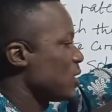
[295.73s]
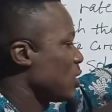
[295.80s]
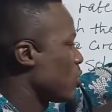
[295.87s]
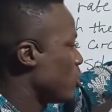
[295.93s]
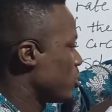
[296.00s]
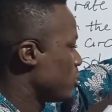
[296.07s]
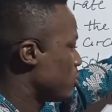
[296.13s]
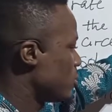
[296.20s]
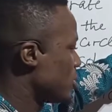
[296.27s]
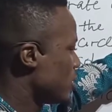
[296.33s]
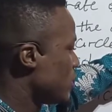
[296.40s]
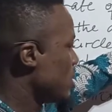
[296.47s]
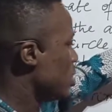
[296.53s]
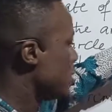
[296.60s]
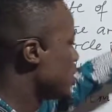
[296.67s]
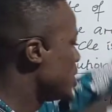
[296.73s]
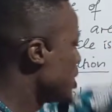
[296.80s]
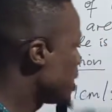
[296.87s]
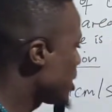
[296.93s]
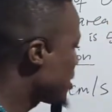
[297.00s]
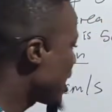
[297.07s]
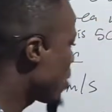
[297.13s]
second, the
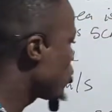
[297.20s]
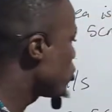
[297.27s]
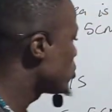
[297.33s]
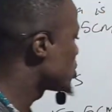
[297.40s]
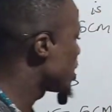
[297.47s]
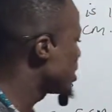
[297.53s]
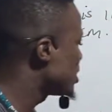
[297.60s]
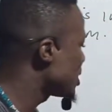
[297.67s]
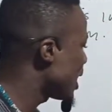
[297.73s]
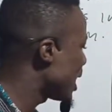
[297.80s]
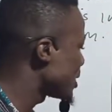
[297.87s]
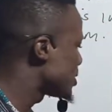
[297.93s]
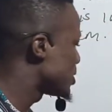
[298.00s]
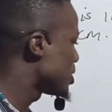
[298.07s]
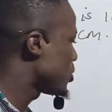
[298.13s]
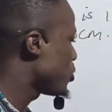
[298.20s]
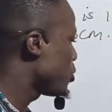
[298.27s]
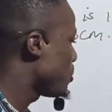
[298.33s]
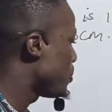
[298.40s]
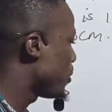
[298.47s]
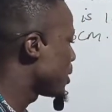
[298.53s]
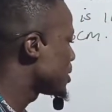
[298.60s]
area will change at
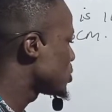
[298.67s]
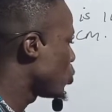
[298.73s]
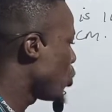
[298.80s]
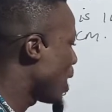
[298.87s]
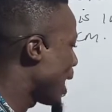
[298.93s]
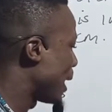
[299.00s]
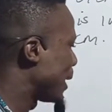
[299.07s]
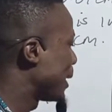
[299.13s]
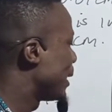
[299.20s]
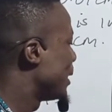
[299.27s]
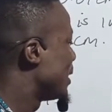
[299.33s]
0.1